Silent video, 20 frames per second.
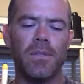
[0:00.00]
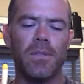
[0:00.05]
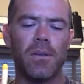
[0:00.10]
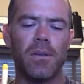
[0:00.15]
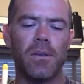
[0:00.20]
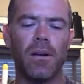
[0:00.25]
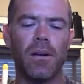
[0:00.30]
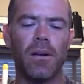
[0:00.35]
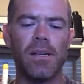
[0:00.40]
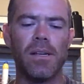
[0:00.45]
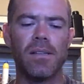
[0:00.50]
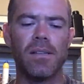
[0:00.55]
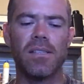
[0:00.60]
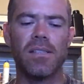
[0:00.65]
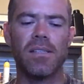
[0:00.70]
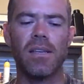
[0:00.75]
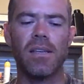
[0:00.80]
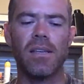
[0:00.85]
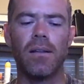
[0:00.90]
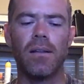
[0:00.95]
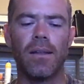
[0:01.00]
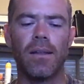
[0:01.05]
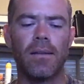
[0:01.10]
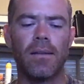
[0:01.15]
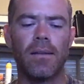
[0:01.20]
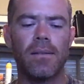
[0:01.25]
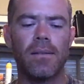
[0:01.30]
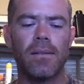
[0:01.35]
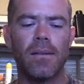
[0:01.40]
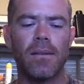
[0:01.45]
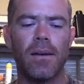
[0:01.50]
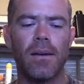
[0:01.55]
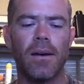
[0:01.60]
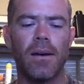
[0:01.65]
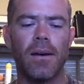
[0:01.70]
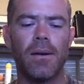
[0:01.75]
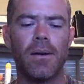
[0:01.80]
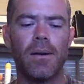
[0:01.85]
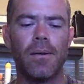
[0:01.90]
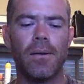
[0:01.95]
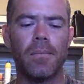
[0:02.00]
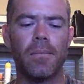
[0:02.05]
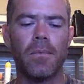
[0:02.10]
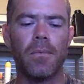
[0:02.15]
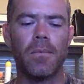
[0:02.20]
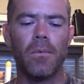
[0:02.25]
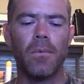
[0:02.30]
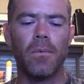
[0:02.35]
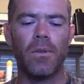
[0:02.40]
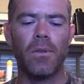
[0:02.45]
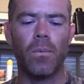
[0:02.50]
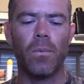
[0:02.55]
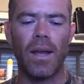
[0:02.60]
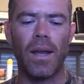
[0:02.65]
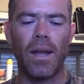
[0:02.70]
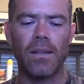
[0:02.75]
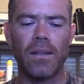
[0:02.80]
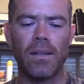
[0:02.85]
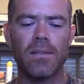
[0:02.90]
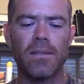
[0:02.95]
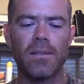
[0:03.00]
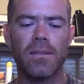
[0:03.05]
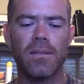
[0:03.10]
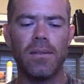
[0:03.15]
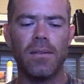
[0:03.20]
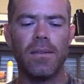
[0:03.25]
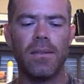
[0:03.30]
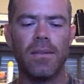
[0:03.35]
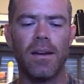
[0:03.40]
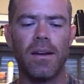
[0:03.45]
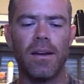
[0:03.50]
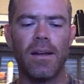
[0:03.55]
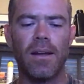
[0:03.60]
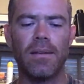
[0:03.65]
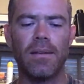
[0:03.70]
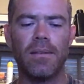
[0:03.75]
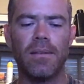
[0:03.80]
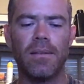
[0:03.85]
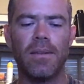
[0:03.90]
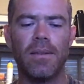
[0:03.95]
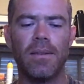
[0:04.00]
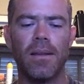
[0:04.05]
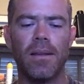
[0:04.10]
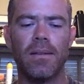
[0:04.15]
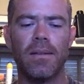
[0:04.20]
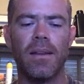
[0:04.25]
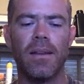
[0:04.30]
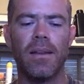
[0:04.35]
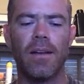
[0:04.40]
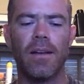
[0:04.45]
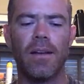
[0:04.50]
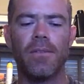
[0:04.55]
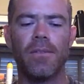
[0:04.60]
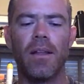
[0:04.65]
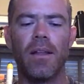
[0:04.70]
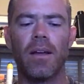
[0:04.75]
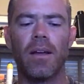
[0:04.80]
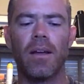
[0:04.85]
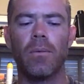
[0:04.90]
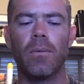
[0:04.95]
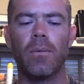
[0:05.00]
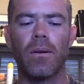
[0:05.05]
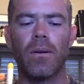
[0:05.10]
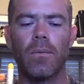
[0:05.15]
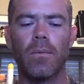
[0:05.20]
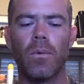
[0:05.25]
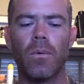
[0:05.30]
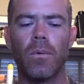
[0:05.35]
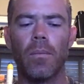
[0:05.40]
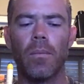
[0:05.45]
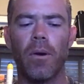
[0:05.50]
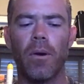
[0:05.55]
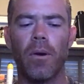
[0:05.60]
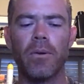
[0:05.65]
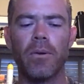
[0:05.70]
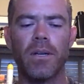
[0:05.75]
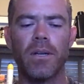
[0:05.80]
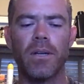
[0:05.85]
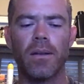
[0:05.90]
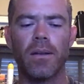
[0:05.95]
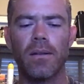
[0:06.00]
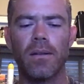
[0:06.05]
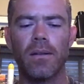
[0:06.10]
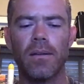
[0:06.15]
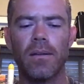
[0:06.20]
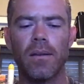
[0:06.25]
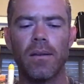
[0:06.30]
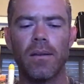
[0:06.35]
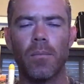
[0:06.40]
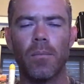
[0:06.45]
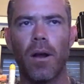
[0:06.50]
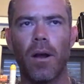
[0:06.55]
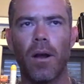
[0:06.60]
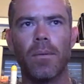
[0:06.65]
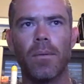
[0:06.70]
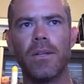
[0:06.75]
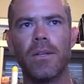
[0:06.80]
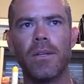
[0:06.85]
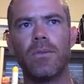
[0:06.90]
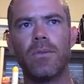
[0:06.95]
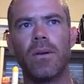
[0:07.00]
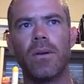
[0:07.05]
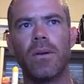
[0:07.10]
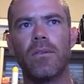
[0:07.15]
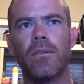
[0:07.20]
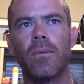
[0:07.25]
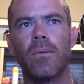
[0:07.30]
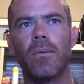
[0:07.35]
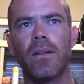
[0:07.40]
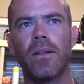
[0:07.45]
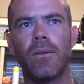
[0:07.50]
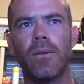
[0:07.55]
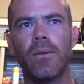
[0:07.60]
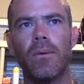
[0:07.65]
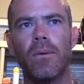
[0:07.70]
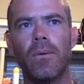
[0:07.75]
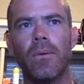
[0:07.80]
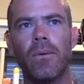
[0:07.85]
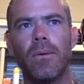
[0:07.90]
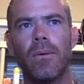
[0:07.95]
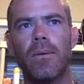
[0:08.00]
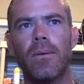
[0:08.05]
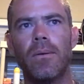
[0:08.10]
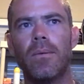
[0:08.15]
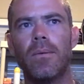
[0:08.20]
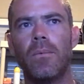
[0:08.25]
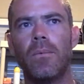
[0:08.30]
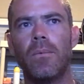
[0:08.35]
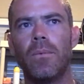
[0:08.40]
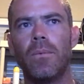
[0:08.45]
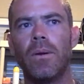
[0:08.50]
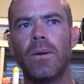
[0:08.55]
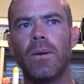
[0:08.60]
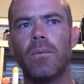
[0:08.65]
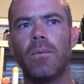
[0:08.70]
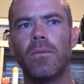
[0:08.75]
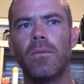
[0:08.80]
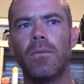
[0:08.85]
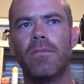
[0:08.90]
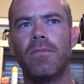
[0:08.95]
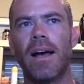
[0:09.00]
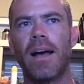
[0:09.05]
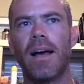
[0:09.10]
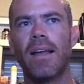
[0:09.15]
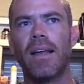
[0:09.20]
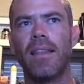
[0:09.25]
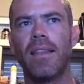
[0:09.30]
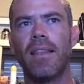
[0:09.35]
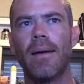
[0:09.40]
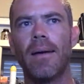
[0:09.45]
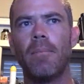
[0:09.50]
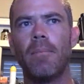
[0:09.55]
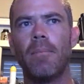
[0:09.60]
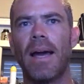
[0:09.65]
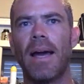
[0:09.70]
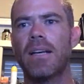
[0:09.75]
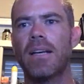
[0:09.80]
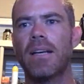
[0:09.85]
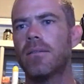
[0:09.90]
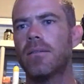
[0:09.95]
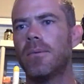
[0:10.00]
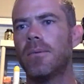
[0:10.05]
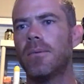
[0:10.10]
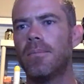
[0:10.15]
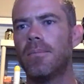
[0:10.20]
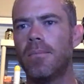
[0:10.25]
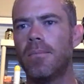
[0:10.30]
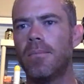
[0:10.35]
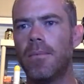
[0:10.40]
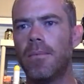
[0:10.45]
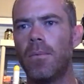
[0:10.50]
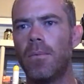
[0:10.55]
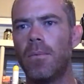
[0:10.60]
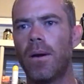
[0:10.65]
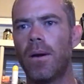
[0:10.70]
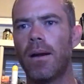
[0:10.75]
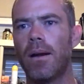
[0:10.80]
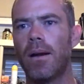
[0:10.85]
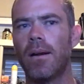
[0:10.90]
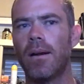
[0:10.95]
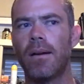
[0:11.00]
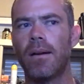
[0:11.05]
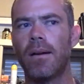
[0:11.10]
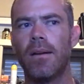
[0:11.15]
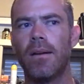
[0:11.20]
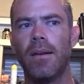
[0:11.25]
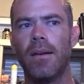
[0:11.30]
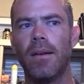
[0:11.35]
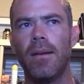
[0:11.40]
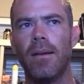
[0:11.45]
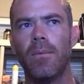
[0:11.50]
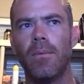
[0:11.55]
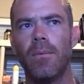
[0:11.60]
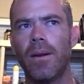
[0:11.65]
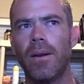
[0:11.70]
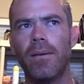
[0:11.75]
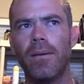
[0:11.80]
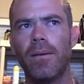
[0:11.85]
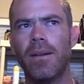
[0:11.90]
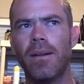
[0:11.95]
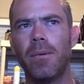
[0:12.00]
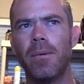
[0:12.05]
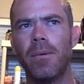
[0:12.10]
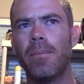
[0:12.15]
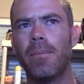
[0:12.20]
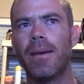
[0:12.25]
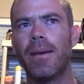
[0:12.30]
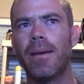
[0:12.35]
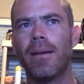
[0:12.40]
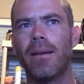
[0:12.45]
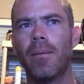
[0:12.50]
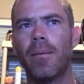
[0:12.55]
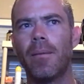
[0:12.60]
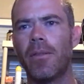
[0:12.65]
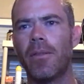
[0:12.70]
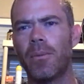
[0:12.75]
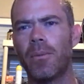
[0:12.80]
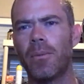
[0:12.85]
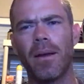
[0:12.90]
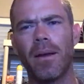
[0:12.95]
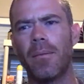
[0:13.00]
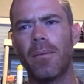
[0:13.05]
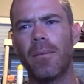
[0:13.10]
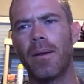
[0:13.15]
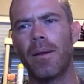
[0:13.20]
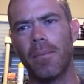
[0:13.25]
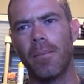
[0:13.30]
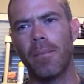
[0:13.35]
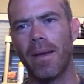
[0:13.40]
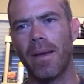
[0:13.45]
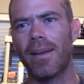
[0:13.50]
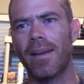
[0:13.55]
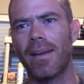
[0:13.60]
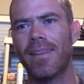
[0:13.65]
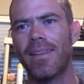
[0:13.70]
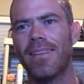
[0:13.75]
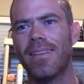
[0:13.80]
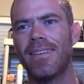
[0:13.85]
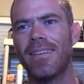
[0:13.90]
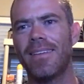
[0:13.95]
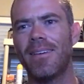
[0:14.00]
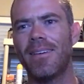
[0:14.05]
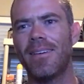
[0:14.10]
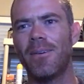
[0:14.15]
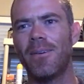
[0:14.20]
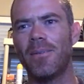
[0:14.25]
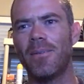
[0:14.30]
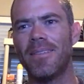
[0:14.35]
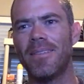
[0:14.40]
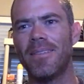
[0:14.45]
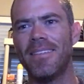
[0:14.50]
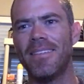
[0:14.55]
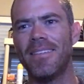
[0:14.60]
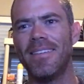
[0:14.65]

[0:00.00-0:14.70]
So there is a ceiling with weights that I feel like we're approaching, and probably in 2022, we will find that maximum where we don't need to be picking up a 300-pound bag. You know,